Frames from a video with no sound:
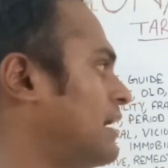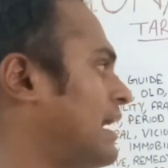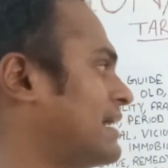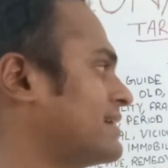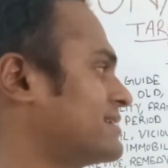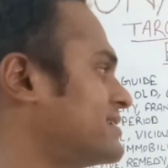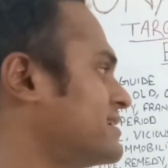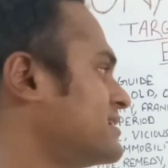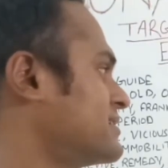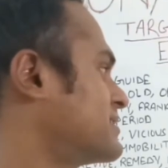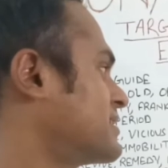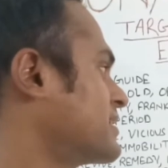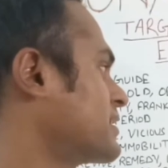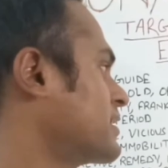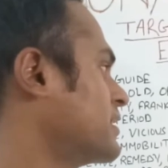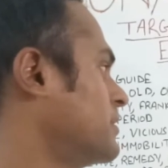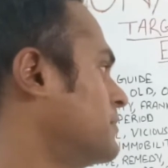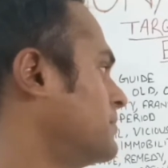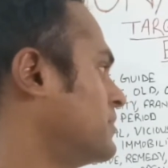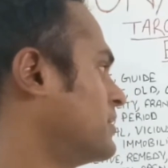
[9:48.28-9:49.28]

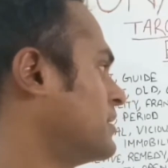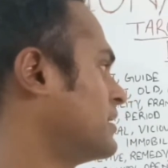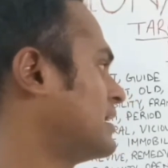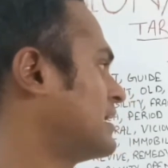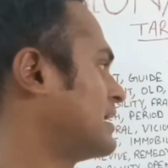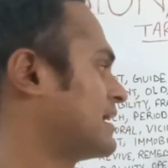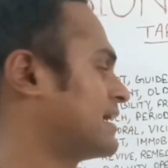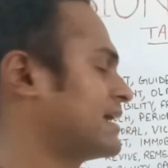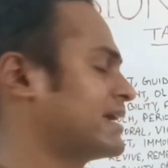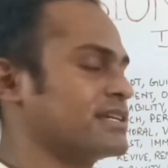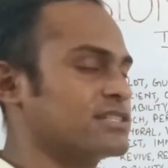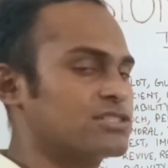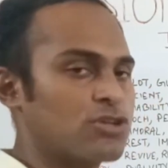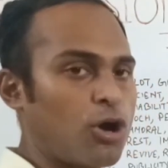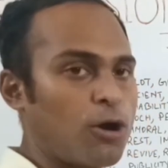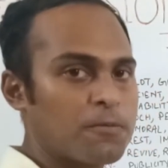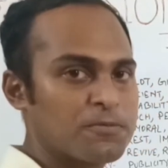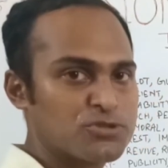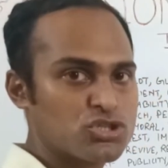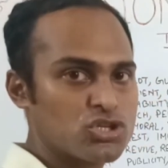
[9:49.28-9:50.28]
assisting him, he is
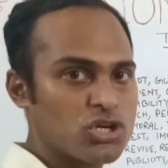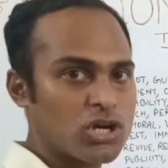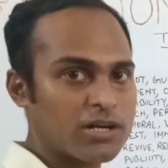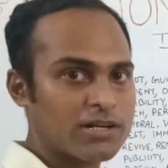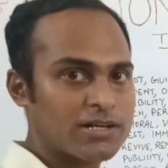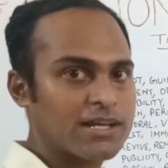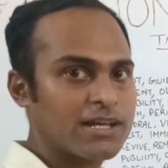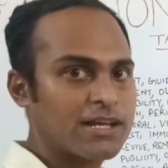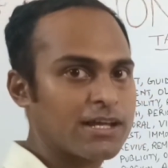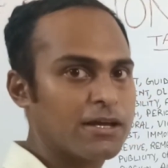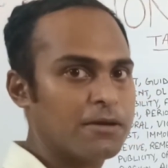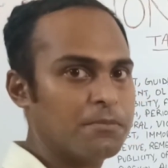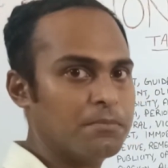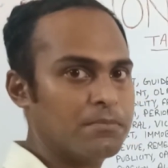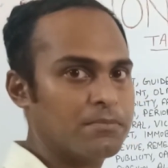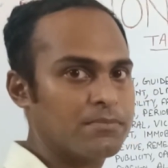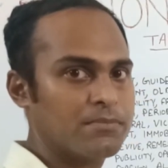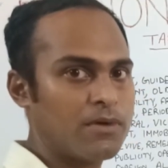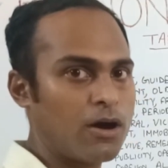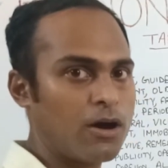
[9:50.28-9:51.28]
obstructing
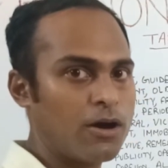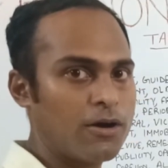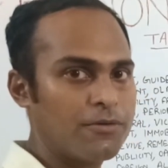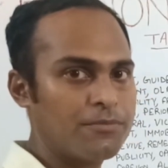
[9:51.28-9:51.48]
him